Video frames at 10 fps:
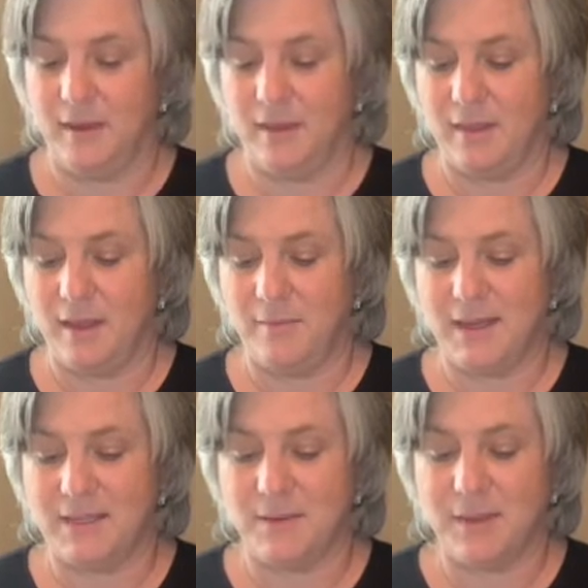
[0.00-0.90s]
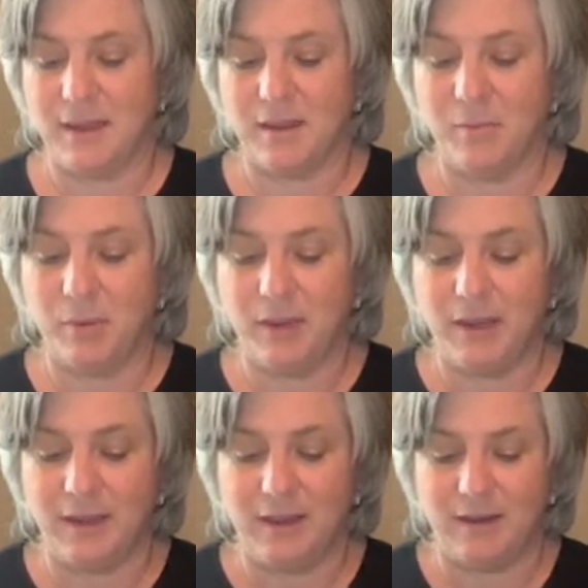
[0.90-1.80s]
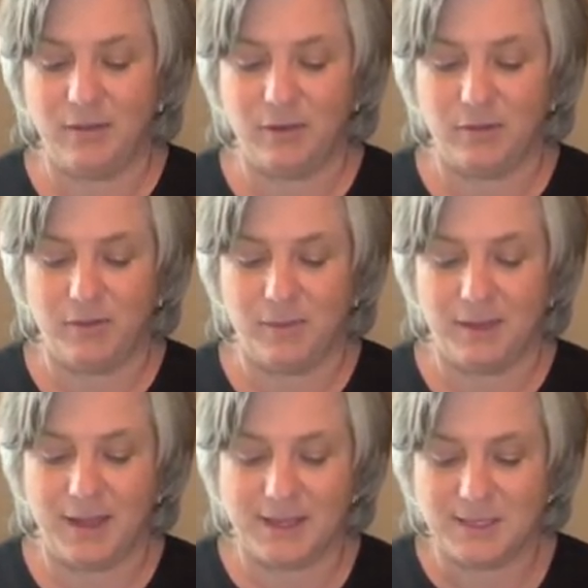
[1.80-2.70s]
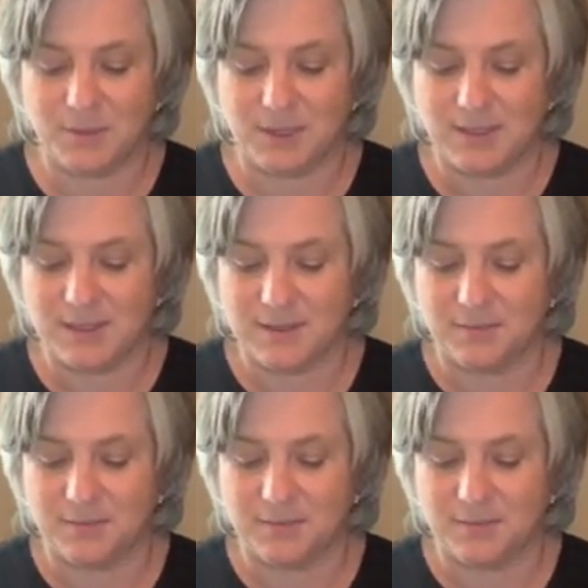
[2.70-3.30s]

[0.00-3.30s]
that makes something completely different from the last ones.